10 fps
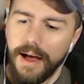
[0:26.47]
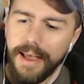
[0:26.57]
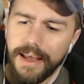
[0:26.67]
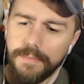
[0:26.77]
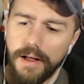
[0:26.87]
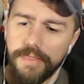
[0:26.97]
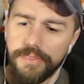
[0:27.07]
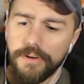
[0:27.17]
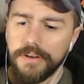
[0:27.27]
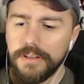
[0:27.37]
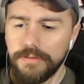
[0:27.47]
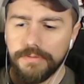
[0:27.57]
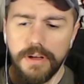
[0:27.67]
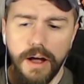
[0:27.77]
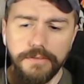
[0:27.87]
I had about
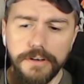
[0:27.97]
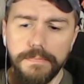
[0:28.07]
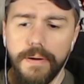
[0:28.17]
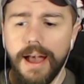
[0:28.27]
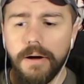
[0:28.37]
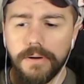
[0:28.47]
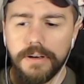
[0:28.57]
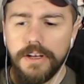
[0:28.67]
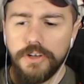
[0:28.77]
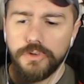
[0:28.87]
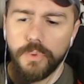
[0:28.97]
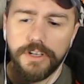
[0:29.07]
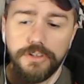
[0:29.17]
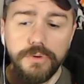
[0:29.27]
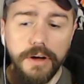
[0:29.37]
3,300 power,
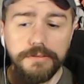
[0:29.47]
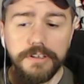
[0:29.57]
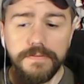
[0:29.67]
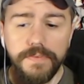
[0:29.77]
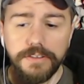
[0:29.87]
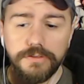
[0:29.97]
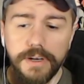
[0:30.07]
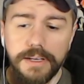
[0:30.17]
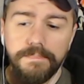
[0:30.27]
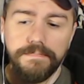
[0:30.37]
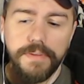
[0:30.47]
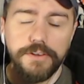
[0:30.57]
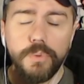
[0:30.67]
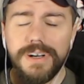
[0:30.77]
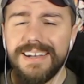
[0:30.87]
2,200 defense rate,
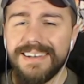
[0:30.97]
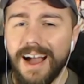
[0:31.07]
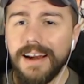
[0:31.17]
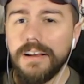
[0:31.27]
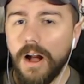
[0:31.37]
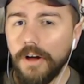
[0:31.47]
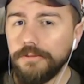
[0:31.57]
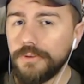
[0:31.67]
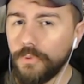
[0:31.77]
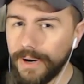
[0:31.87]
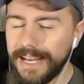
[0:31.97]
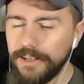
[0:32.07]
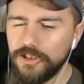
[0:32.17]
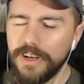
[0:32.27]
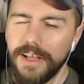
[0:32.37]
and 2,900
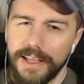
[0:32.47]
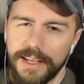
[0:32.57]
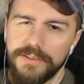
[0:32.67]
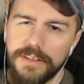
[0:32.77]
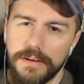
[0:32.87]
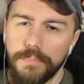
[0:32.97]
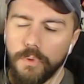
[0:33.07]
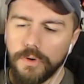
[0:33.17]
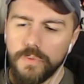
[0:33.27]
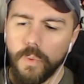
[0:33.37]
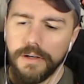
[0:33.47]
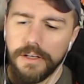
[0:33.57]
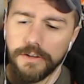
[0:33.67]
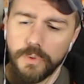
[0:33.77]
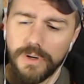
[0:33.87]
range is the important one
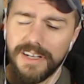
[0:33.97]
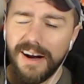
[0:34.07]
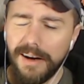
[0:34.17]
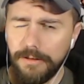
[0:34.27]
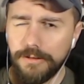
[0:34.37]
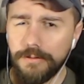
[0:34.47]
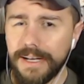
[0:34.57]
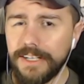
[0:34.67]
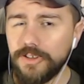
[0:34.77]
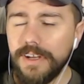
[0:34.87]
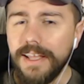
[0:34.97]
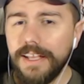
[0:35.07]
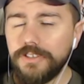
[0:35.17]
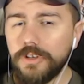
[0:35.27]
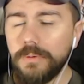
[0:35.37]
here. 2,900 range
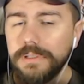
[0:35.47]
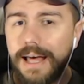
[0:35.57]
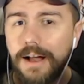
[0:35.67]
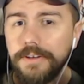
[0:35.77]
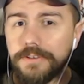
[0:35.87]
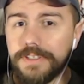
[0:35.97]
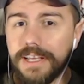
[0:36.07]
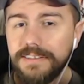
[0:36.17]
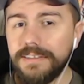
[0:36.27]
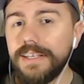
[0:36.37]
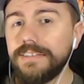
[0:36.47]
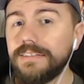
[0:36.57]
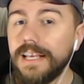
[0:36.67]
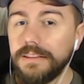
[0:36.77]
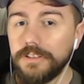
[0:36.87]
is going to allow your DSTs
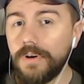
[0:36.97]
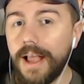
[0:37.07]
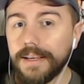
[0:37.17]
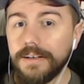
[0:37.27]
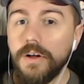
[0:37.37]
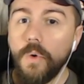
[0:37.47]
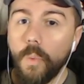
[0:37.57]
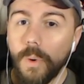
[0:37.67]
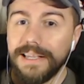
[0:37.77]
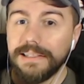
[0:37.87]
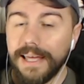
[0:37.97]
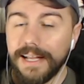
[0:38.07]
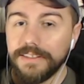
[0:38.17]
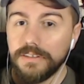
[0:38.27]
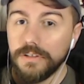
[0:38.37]
to hit the dragon when he
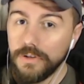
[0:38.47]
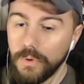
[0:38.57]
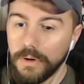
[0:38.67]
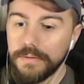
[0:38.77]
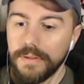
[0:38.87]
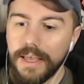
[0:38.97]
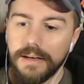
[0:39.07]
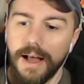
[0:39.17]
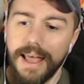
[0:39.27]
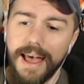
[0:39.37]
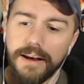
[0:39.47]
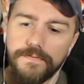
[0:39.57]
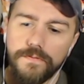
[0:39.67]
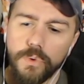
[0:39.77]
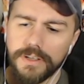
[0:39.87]
lands north. And I had
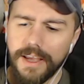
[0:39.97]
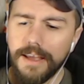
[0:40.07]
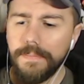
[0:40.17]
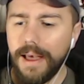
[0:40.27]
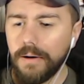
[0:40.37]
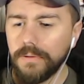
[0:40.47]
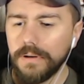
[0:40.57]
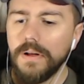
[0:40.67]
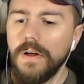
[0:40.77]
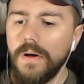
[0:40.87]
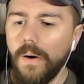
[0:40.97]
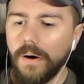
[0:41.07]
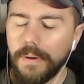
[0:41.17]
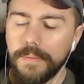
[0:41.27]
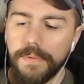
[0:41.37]
4K power
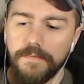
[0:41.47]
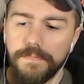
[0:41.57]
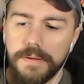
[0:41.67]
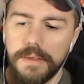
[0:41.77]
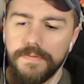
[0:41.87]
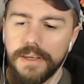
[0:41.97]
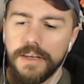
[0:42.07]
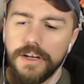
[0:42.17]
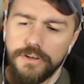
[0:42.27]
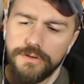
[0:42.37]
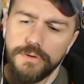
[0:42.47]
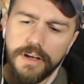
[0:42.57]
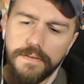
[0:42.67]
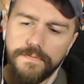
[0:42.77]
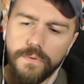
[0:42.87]
on my buff beam EV,
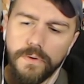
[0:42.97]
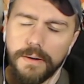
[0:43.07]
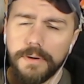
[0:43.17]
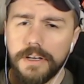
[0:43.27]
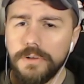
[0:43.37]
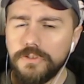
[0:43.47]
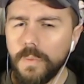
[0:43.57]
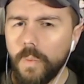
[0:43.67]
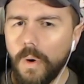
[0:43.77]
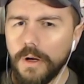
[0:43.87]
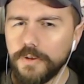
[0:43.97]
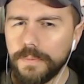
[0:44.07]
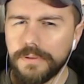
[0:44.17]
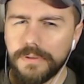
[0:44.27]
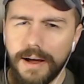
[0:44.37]
2K fort. I'm going to use some walls,
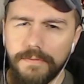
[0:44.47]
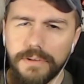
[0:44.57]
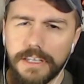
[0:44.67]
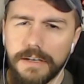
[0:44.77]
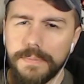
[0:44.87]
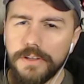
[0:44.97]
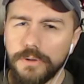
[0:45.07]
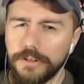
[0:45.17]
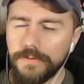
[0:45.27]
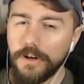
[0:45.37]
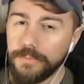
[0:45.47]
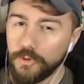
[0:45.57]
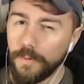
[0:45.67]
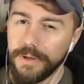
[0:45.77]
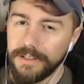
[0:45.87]
but they're not really going to be used for
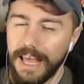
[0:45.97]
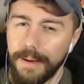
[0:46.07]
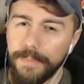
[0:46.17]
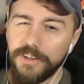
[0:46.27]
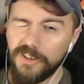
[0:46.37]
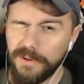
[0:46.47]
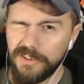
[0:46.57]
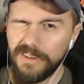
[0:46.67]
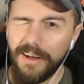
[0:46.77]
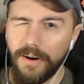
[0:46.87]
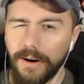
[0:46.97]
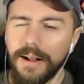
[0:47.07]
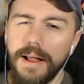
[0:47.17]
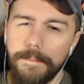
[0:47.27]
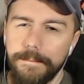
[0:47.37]
absorbing damage as much as they are
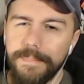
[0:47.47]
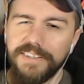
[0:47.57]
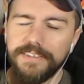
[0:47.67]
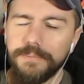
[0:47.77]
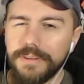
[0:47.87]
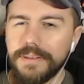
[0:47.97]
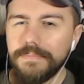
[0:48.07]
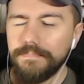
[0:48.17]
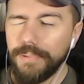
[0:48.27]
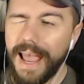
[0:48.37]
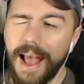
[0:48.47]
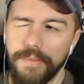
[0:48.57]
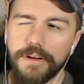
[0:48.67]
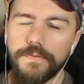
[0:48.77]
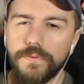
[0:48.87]
messing with
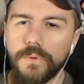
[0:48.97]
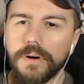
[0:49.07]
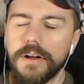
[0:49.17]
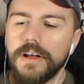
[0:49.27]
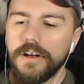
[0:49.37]
pathing for